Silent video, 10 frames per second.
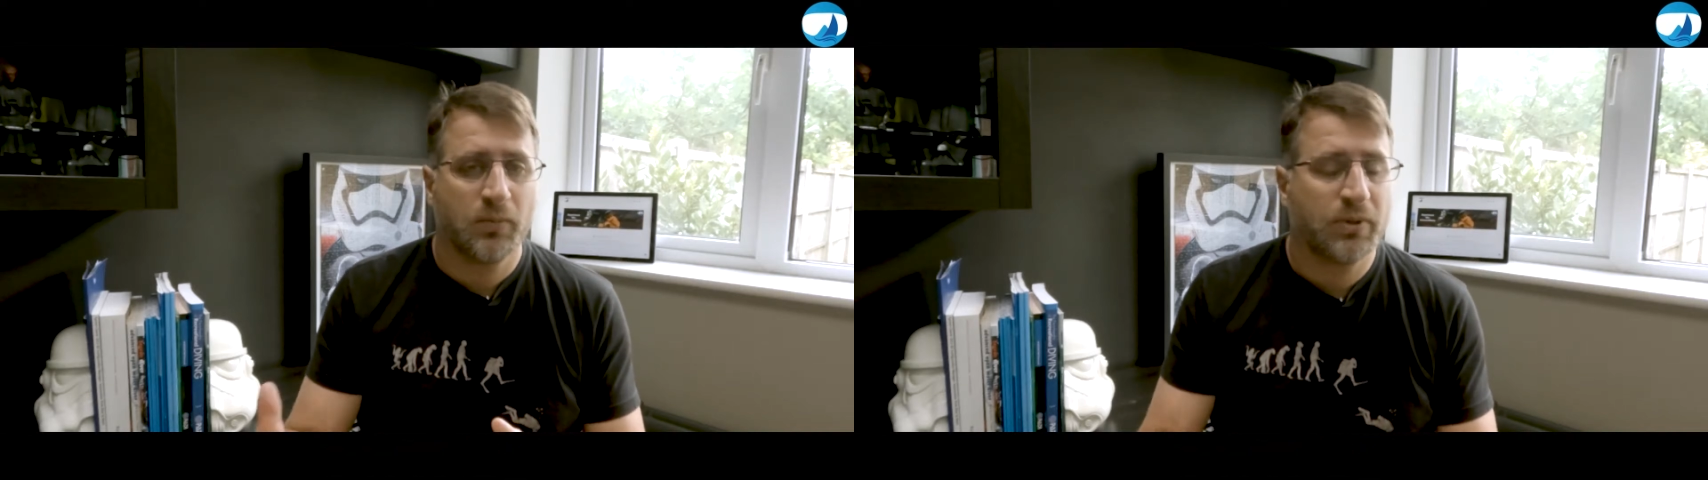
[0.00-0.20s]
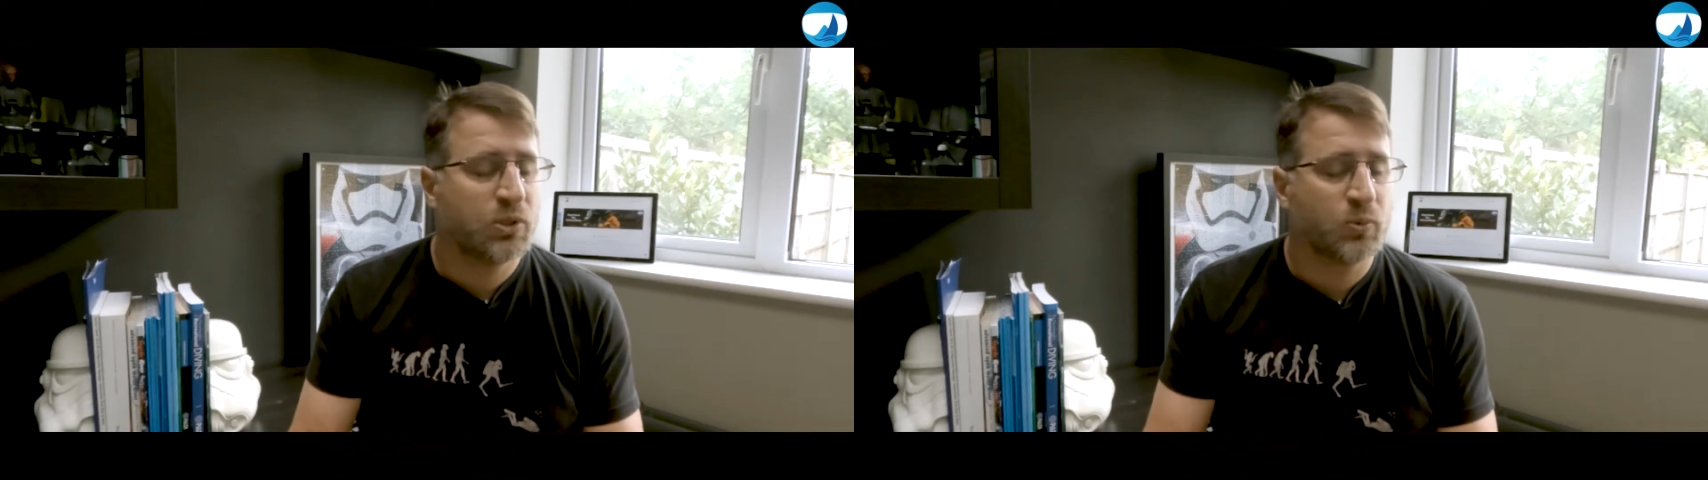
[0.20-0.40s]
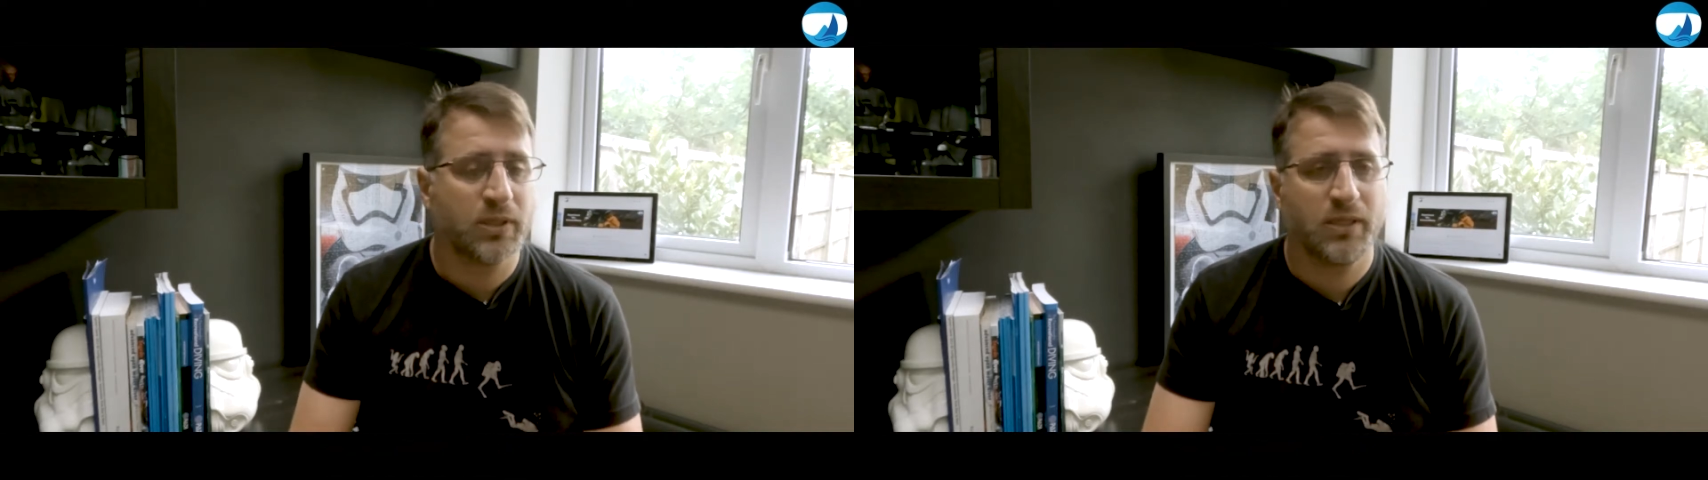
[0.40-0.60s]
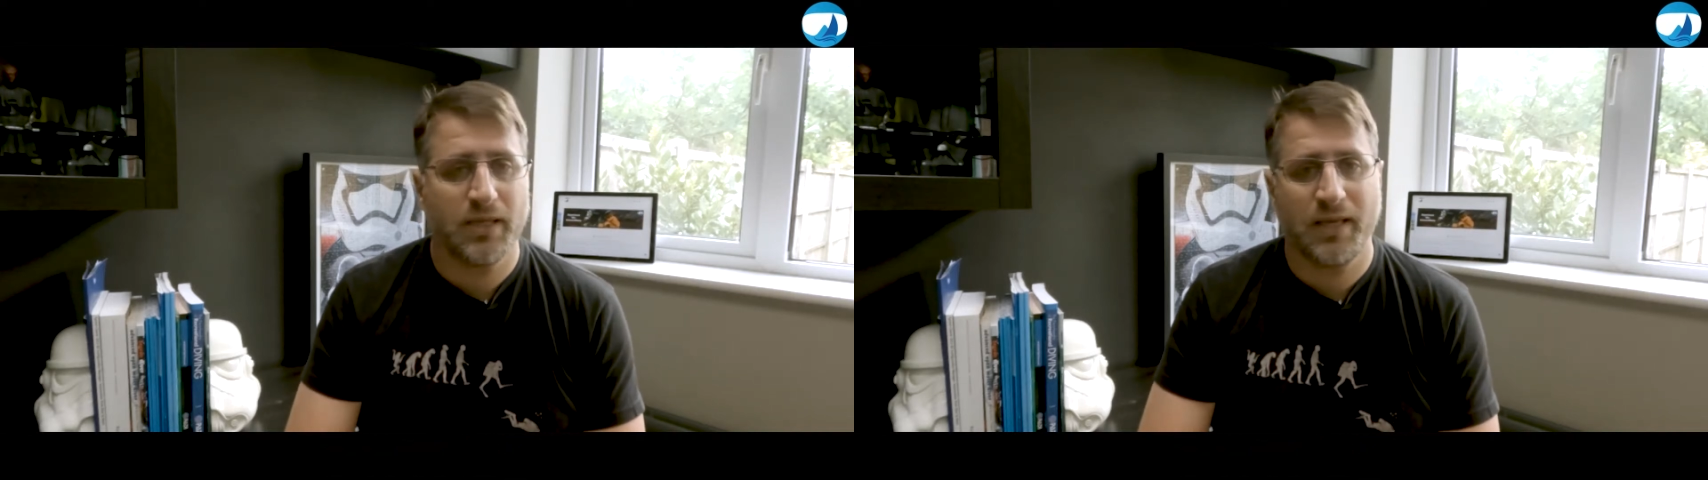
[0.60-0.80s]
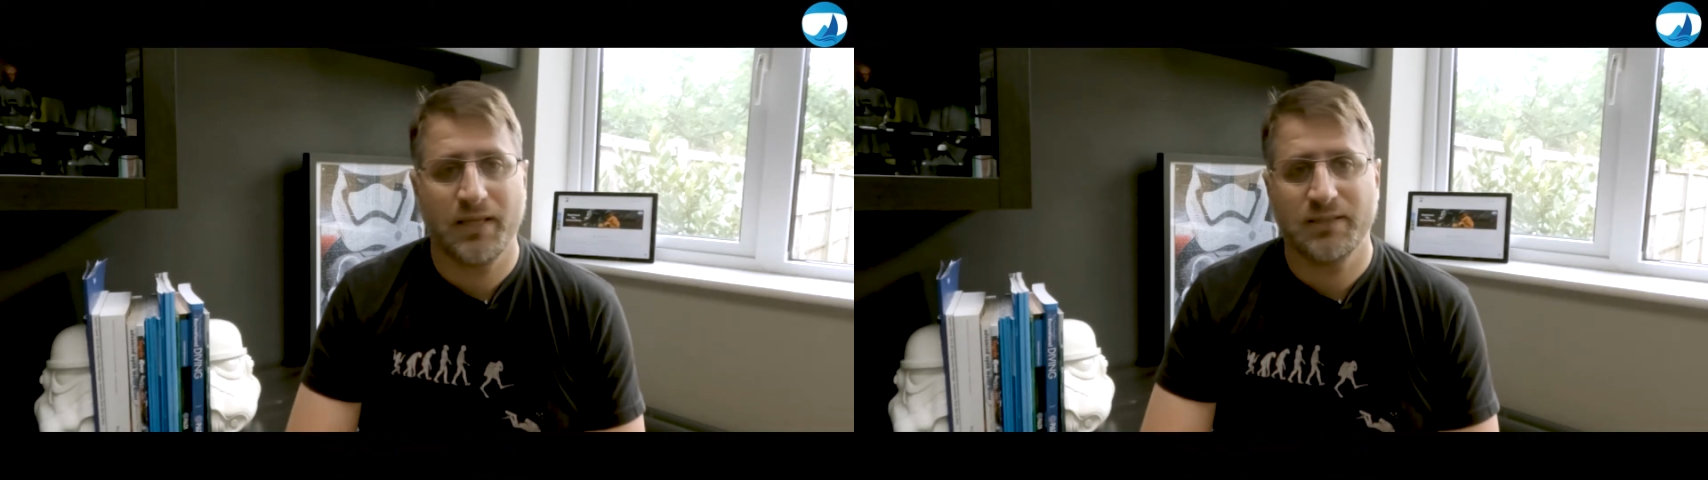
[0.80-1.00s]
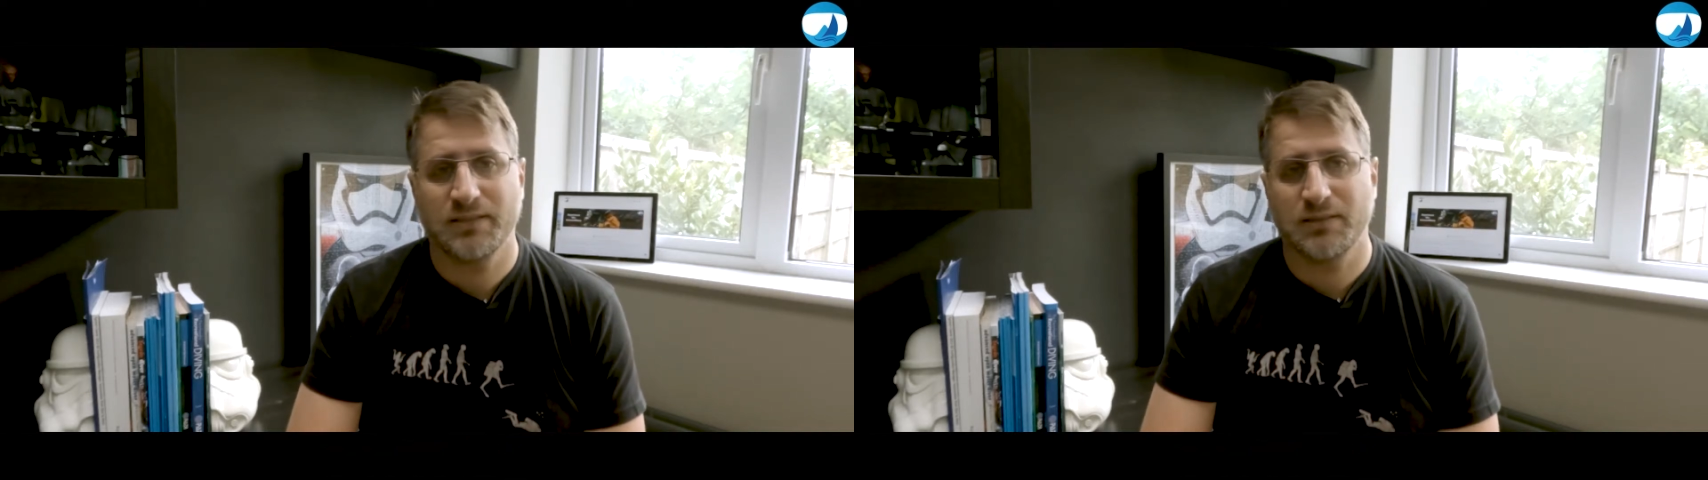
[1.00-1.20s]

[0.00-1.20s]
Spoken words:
between a